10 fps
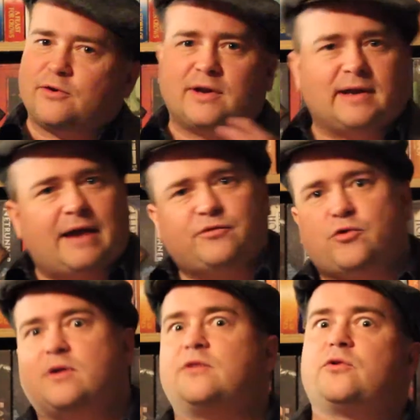you're going to have to
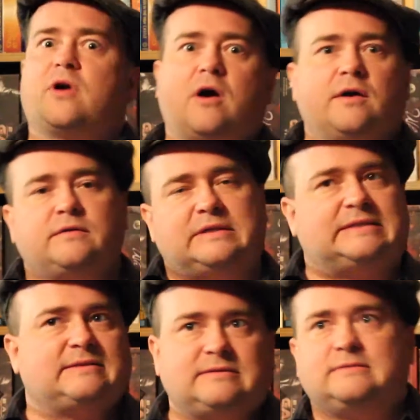draw another card
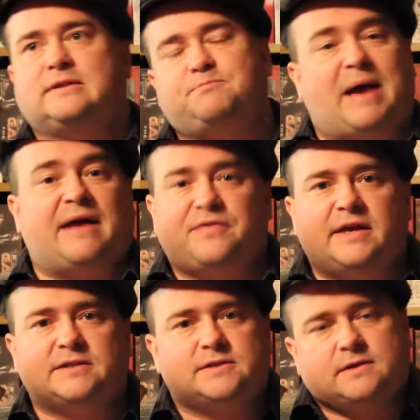that is bad
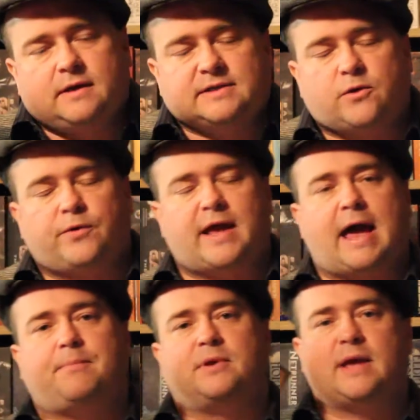things is, is going to
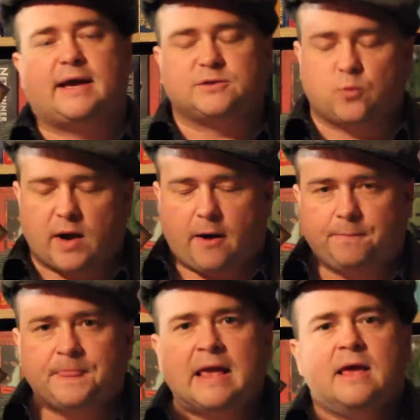happen as well.